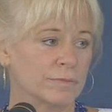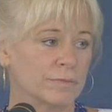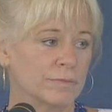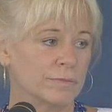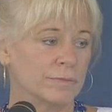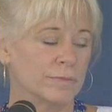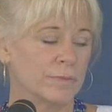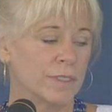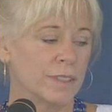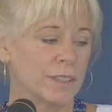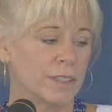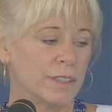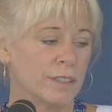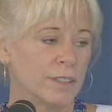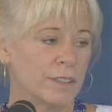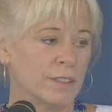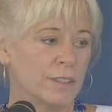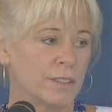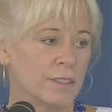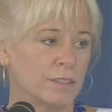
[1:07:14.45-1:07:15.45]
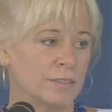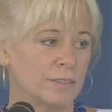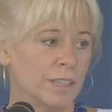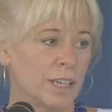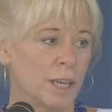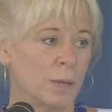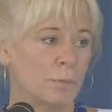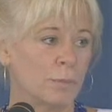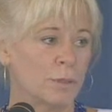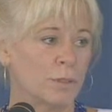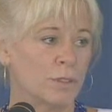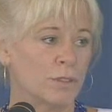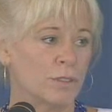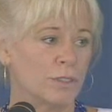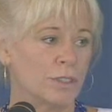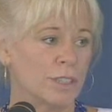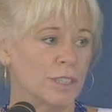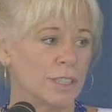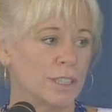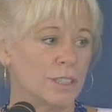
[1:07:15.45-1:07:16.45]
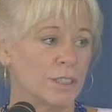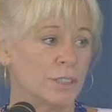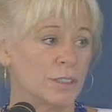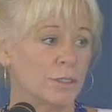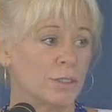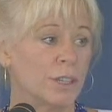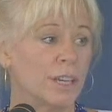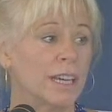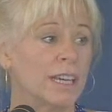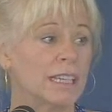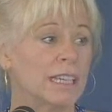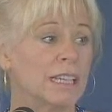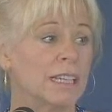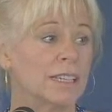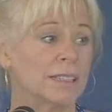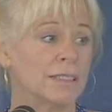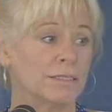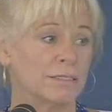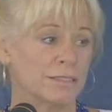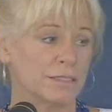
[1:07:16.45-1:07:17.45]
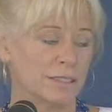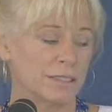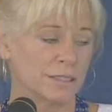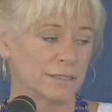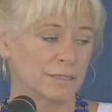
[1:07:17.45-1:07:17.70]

There are opportunities throughout life